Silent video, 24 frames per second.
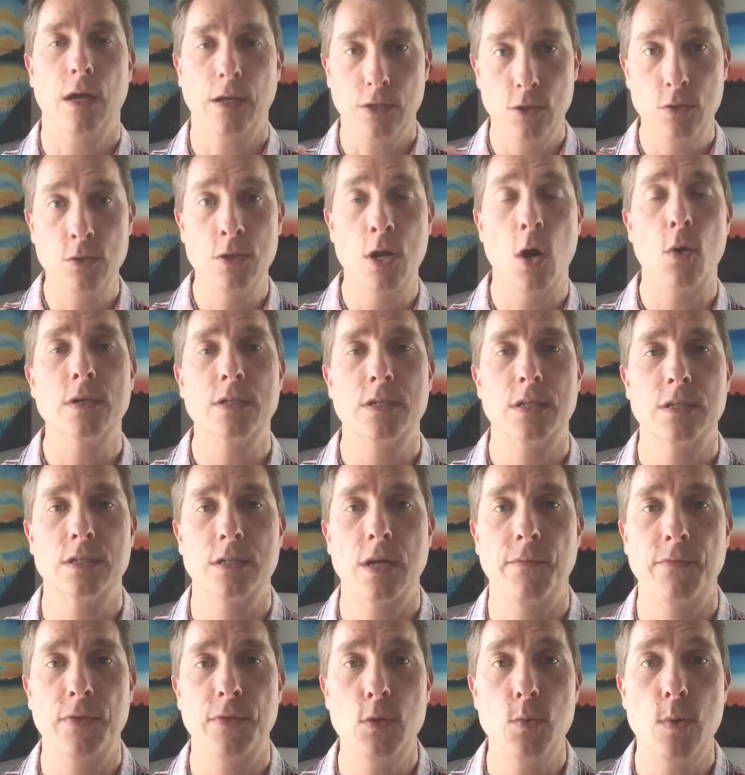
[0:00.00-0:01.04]

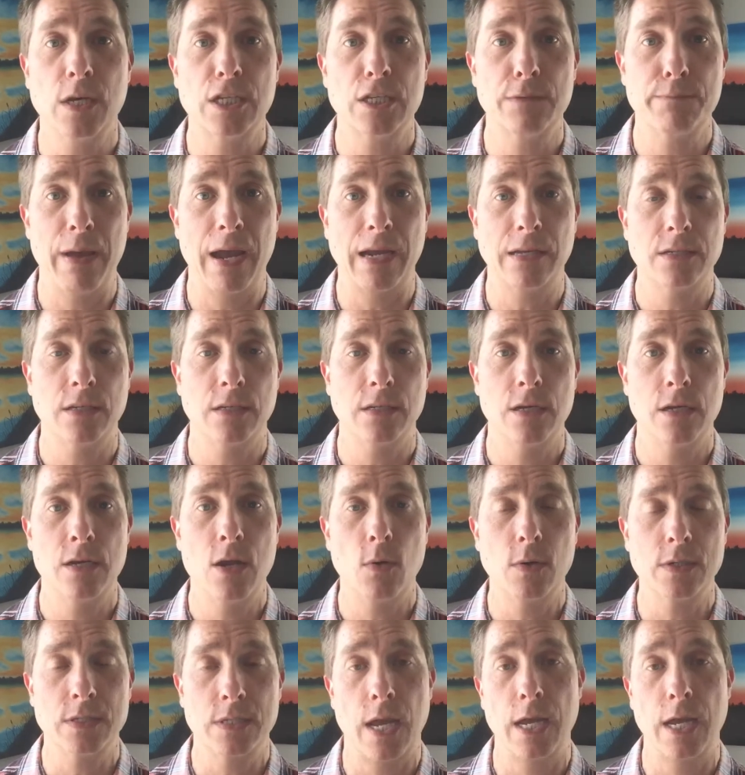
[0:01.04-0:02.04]
you expect to notice.